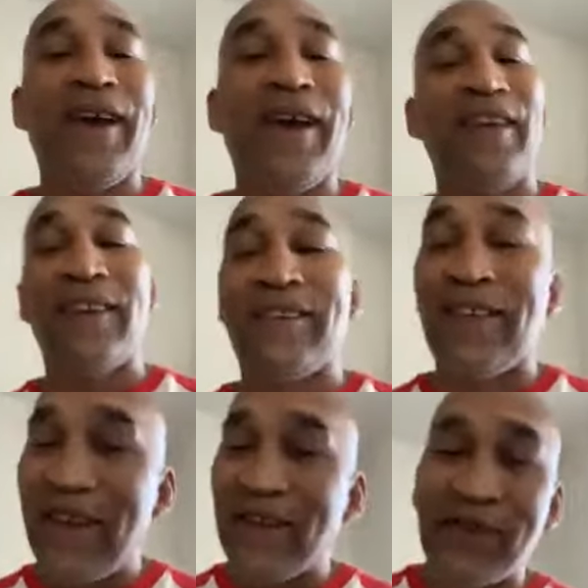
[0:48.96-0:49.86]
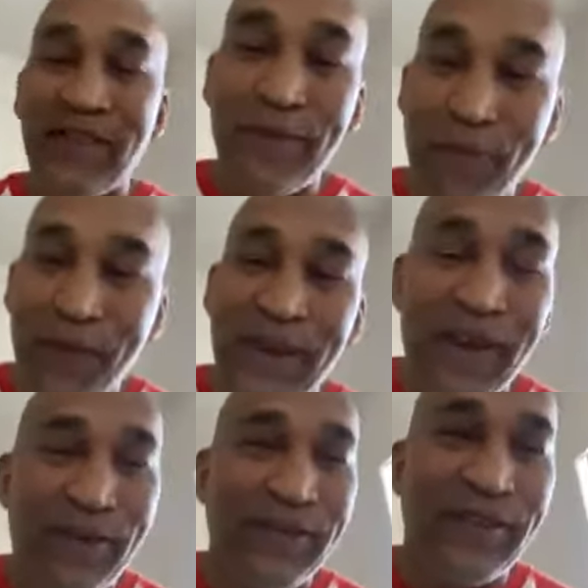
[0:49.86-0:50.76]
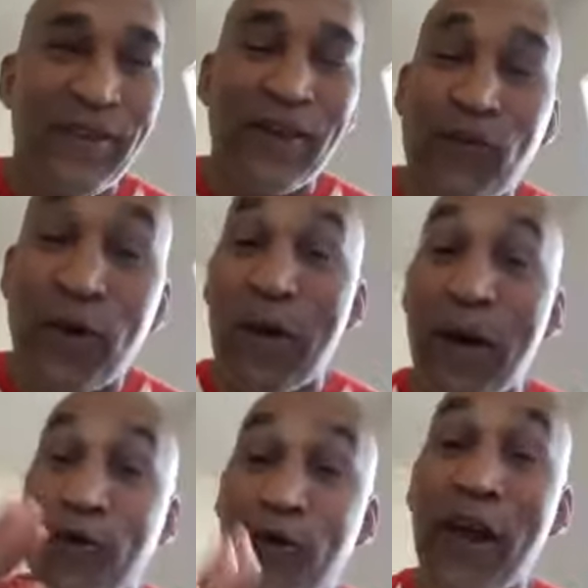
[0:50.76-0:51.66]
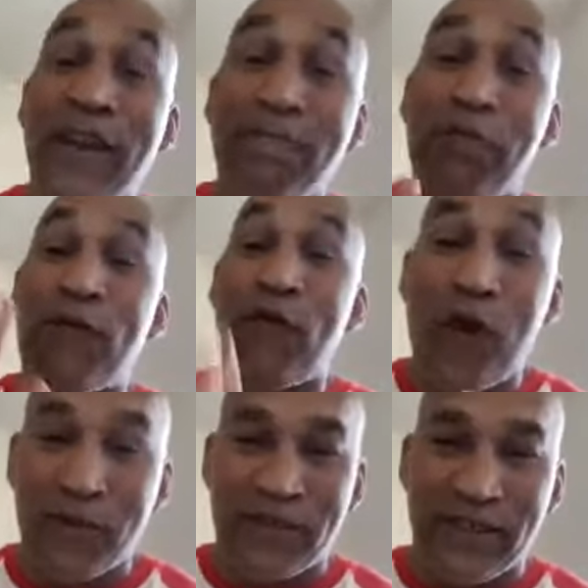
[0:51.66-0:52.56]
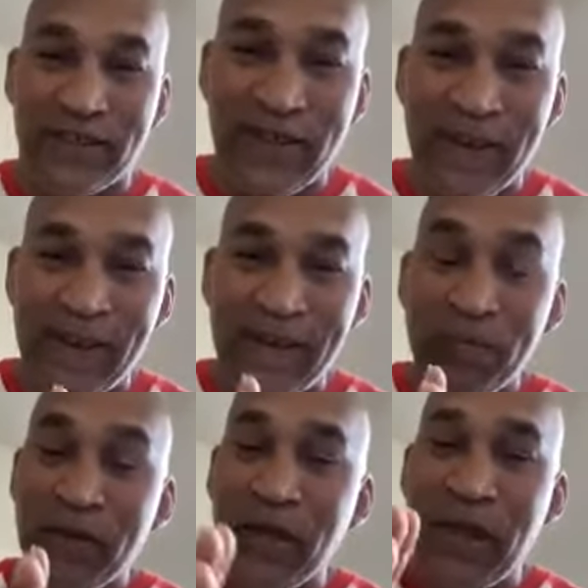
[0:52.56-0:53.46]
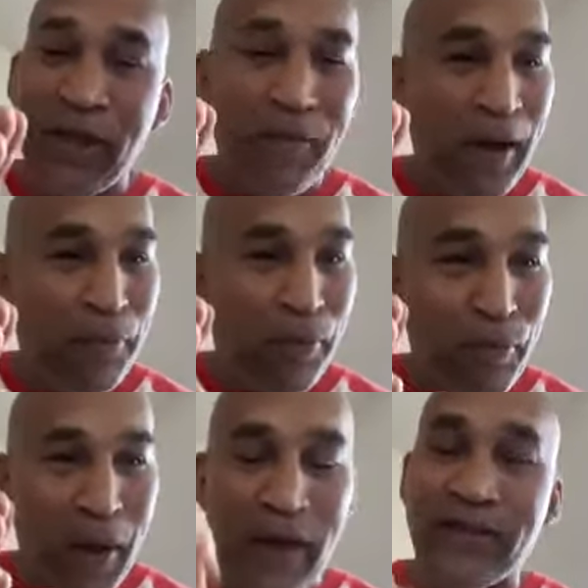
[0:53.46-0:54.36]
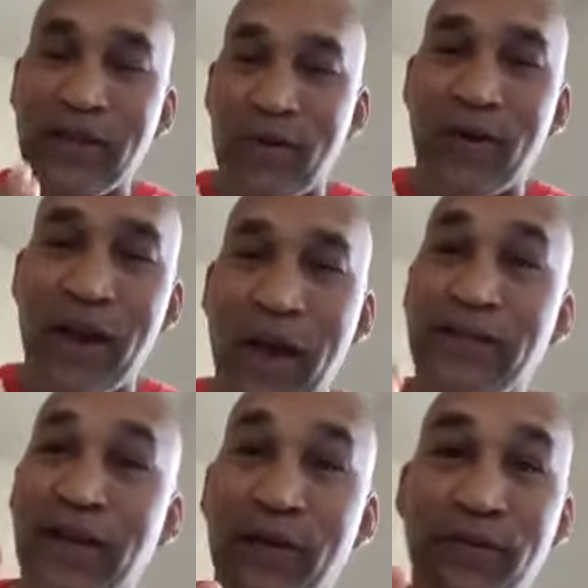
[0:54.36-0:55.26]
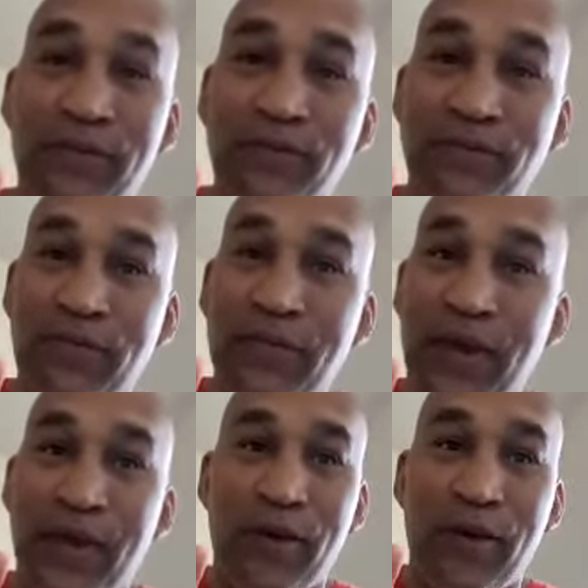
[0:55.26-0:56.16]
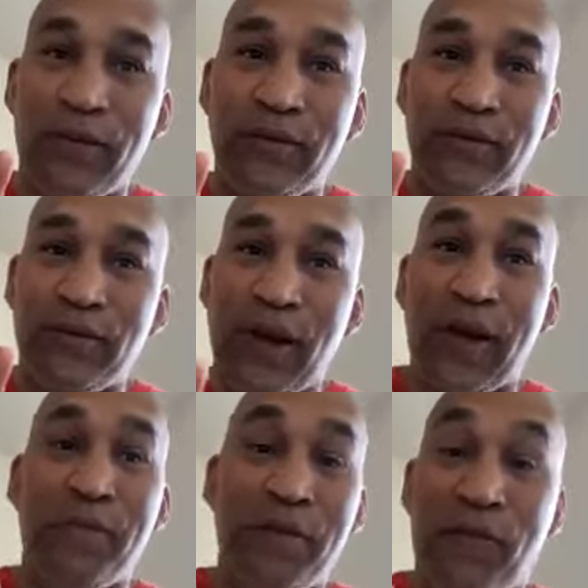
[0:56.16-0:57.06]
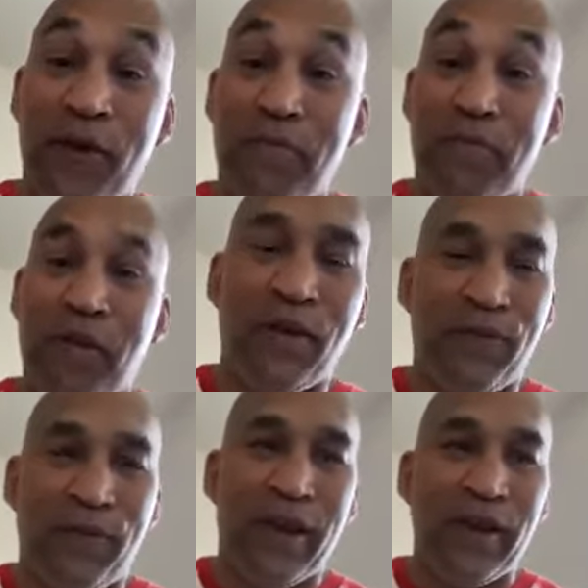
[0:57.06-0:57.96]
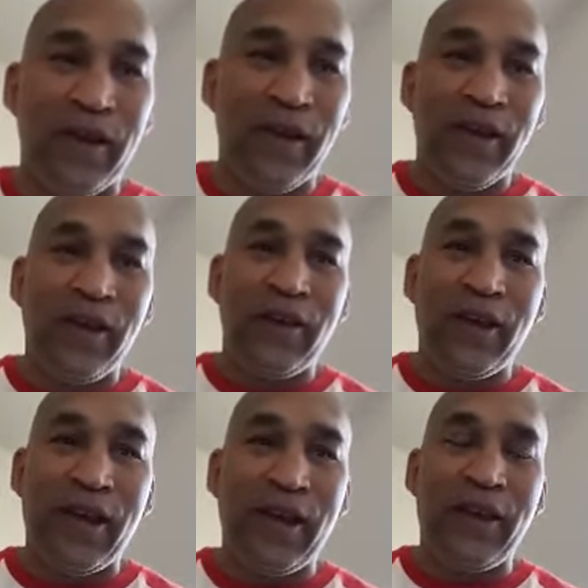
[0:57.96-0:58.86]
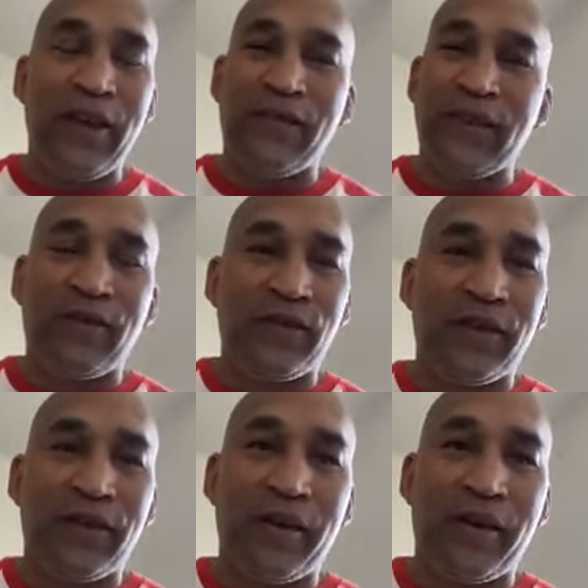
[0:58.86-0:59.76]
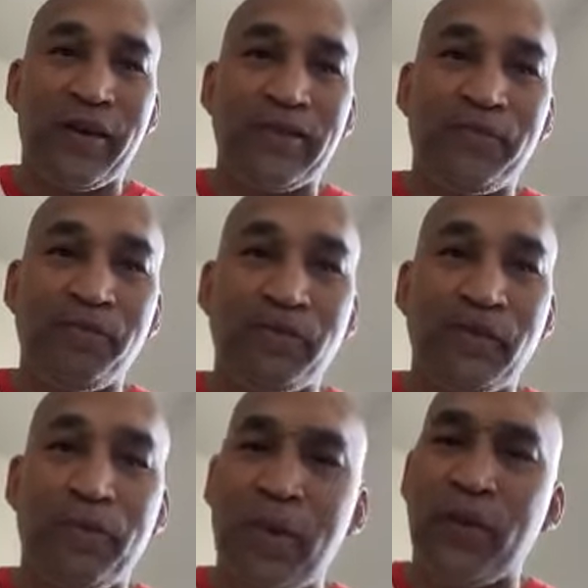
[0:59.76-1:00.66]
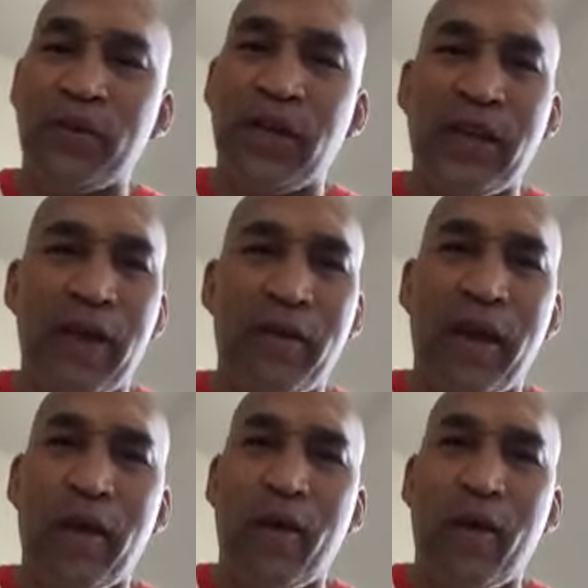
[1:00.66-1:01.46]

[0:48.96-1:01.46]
it's interesting you bring that question up. That's one of my greatest performances in my boxing career. Actually, that was, you know, right before the Burr fight. And it's interesting because people was looking at me like,